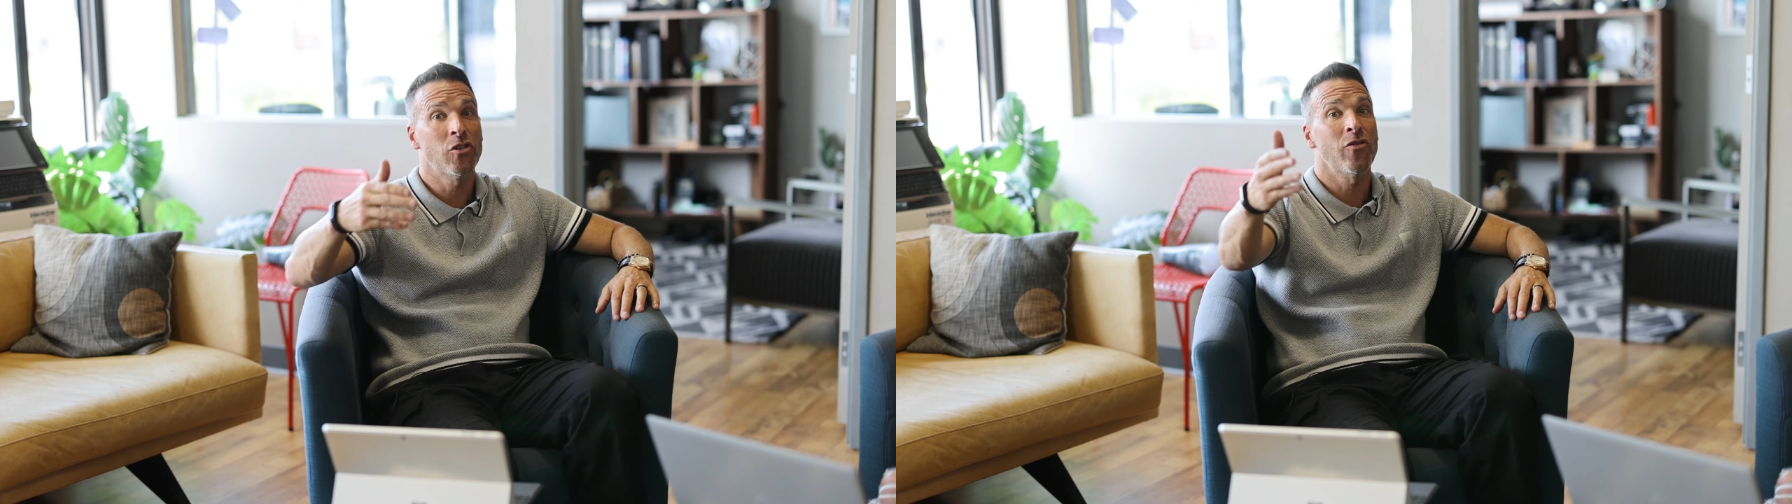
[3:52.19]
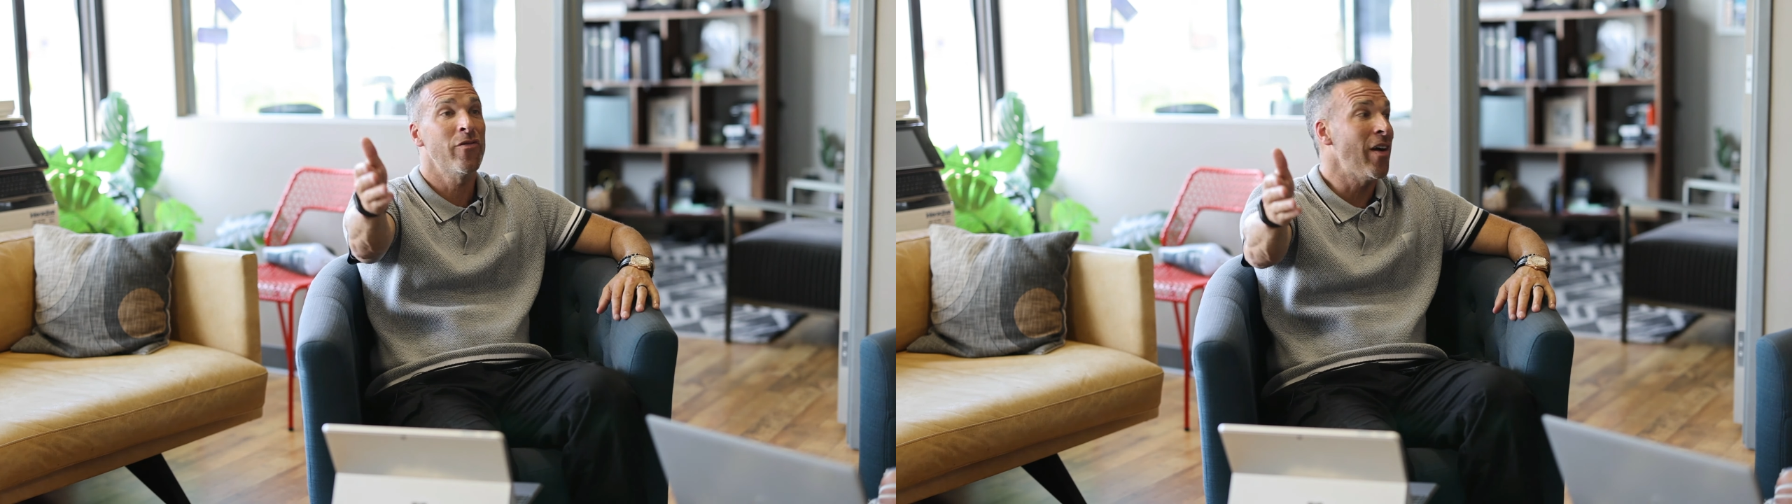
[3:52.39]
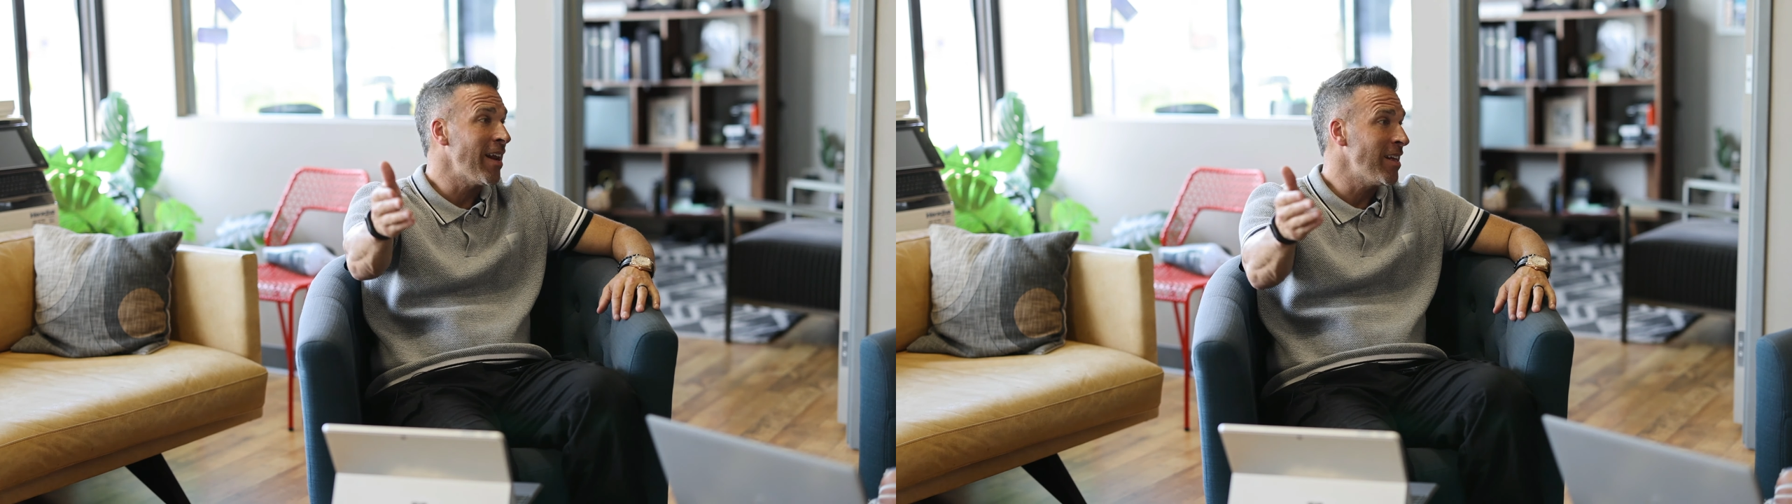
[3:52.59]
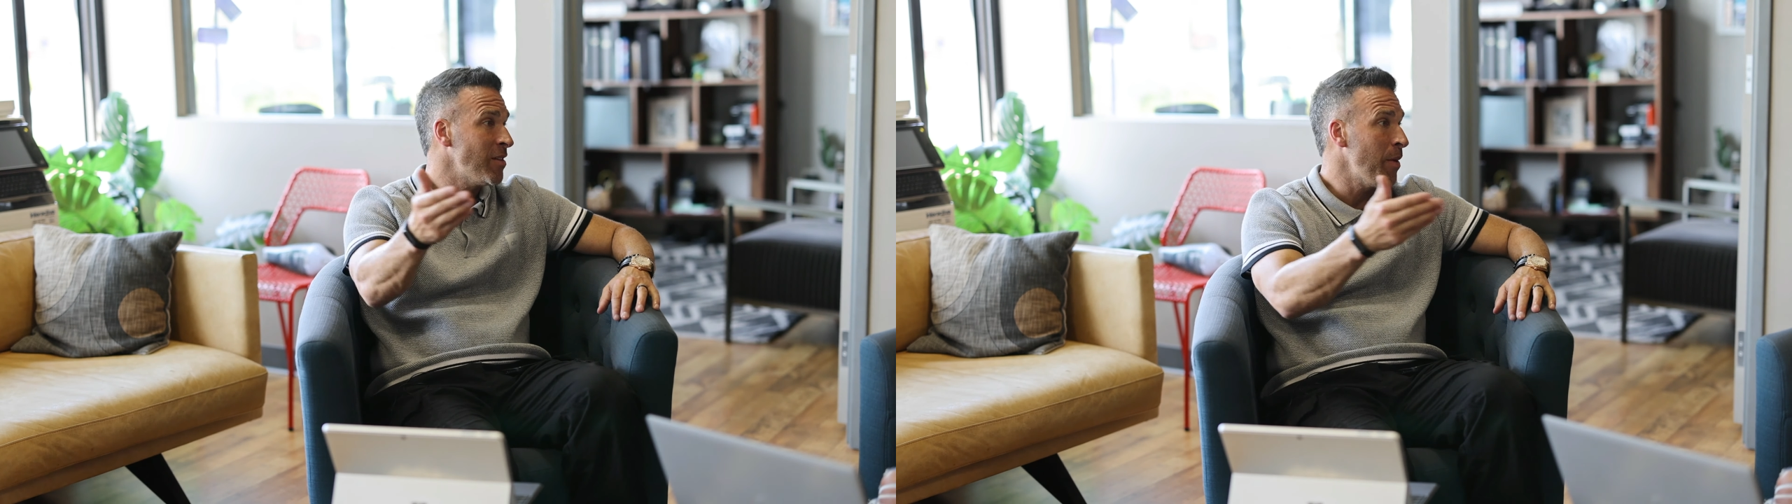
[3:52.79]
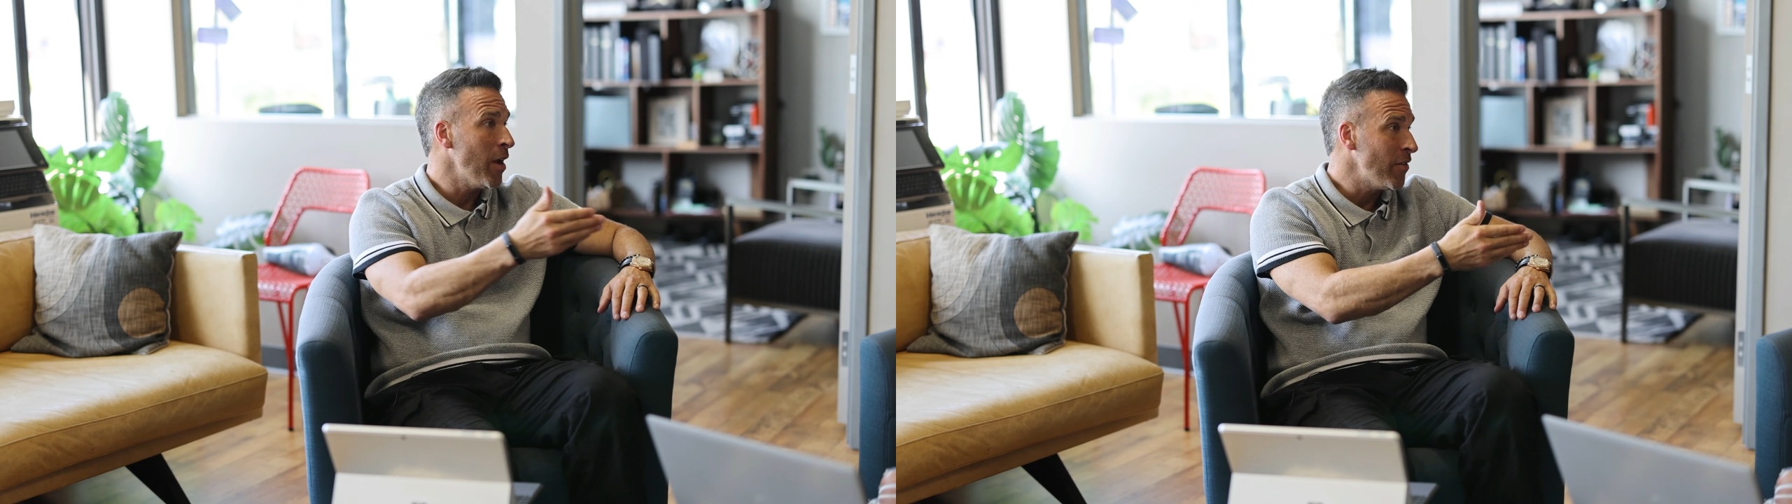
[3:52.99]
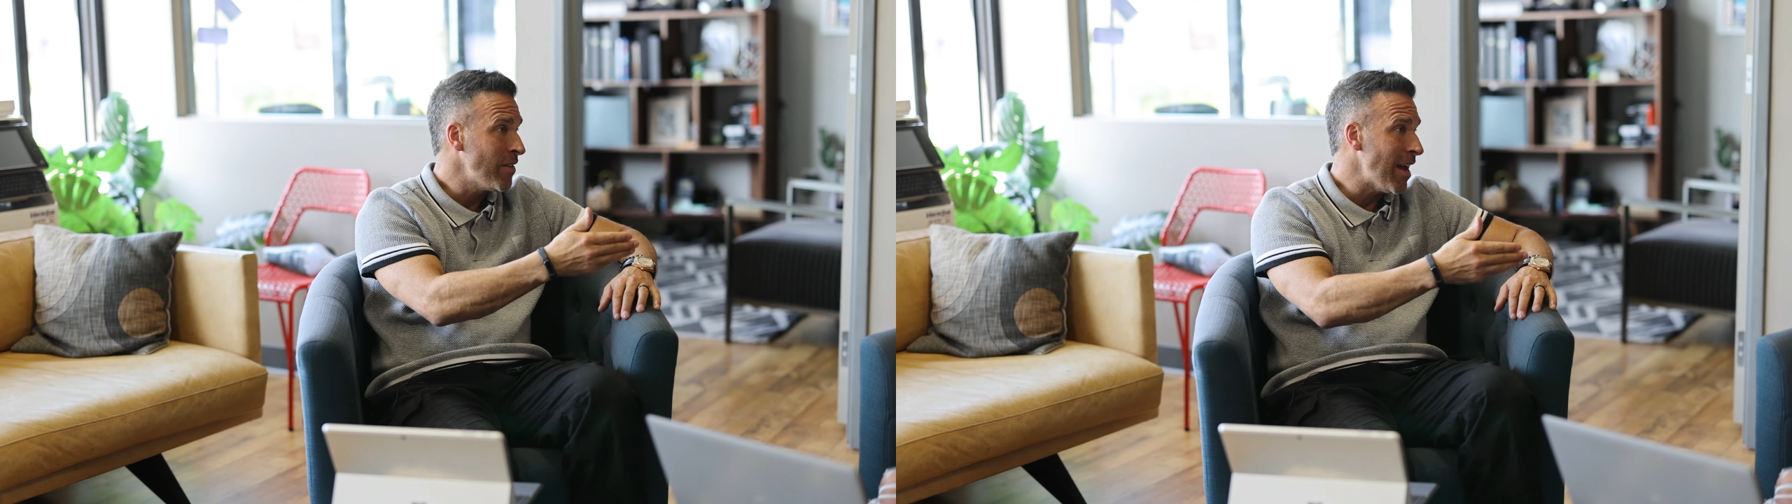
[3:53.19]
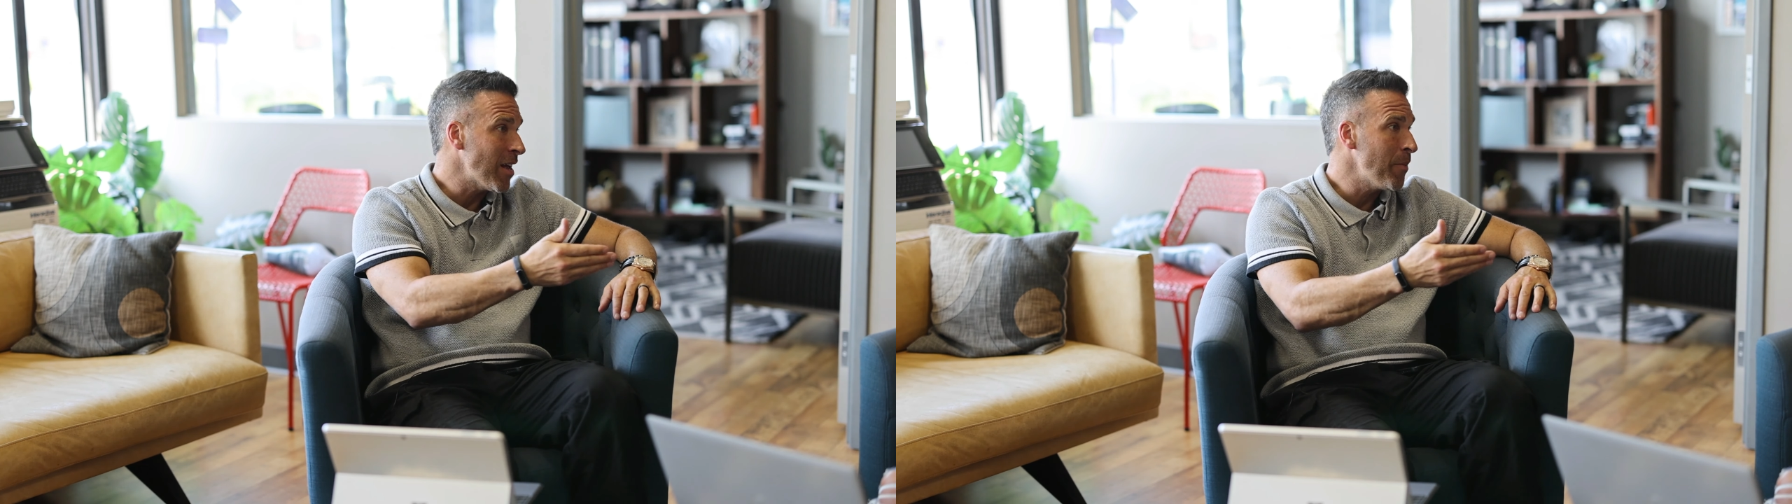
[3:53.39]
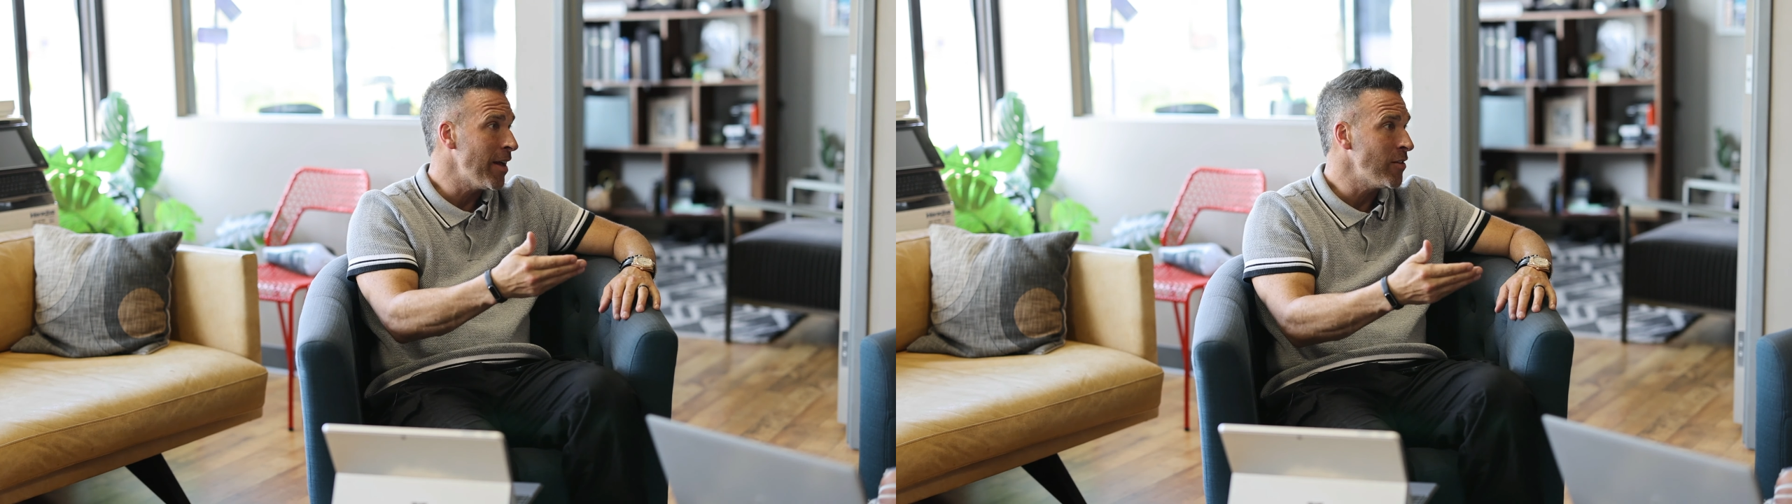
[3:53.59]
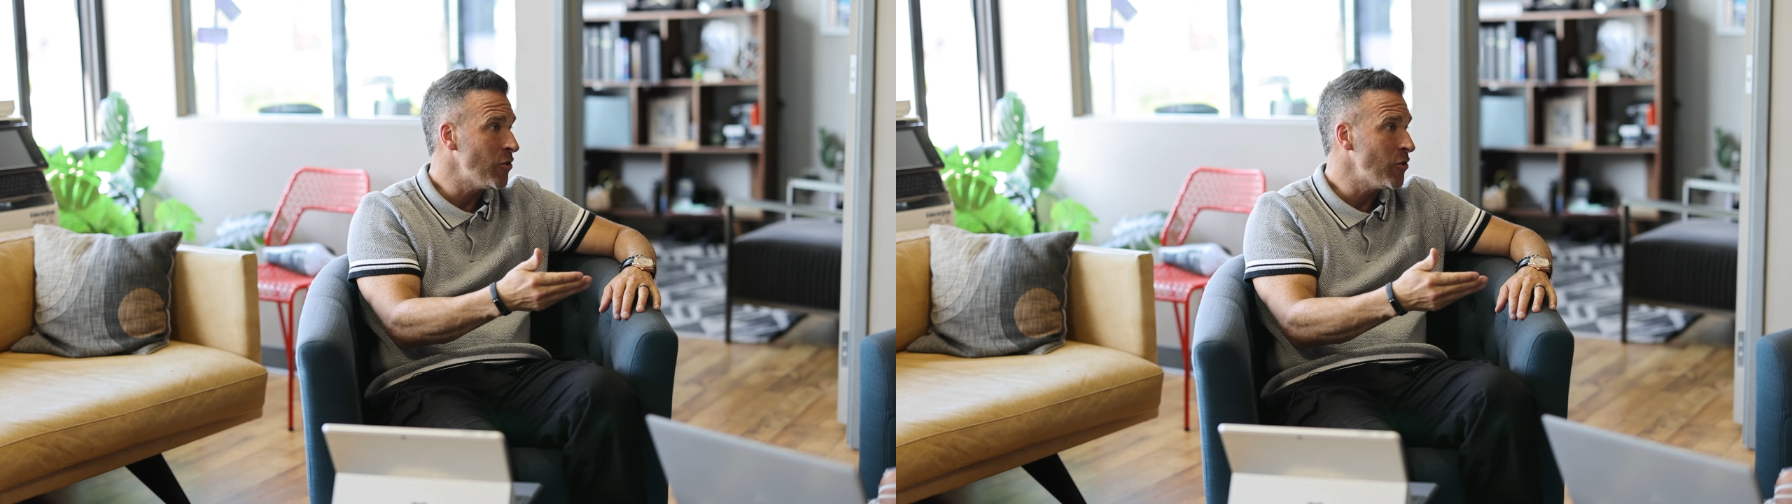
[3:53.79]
to refinance and pay off the debt compared